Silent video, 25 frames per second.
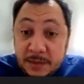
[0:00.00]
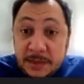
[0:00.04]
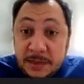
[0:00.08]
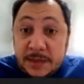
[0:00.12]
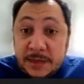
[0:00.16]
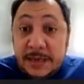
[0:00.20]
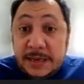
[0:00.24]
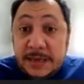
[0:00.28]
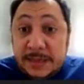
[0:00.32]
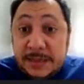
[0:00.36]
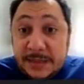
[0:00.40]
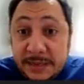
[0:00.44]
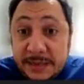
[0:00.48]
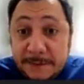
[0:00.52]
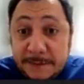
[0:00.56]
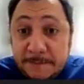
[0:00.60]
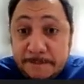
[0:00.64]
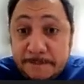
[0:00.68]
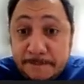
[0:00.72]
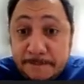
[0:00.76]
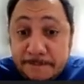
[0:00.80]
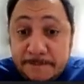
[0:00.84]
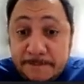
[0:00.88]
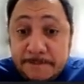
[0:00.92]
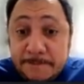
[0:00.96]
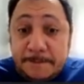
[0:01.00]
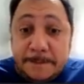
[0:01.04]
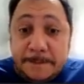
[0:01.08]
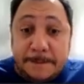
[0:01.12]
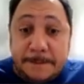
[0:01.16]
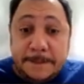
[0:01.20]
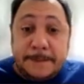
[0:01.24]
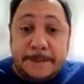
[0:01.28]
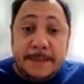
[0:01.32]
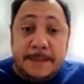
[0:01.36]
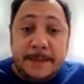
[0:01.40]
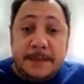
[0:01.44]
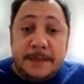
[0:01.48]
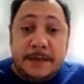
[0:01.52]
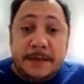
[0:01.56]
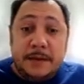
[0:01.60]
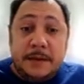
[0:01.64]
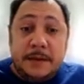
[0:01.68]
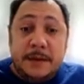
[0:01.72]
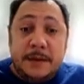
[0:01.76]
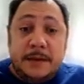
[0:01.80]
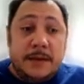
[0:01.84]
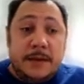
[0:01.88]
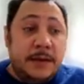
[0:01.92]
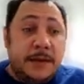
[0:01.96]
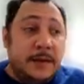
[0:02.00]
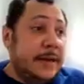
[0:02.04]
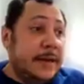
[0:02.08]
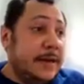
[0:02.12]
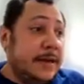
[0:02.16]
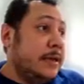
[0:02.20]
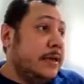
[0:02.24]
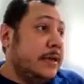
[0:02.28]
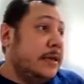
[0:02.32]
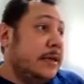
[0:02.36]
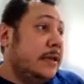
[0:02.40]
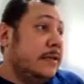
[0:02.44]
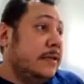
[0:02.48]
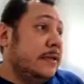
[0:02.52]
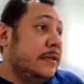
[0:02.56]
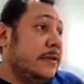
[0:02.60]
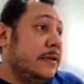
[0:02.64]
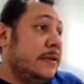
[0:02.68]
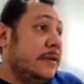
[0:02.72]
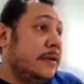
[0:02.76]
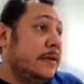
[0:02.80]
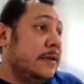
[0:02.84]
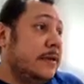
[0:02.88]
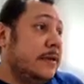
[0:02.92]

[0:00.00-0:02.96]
And then I can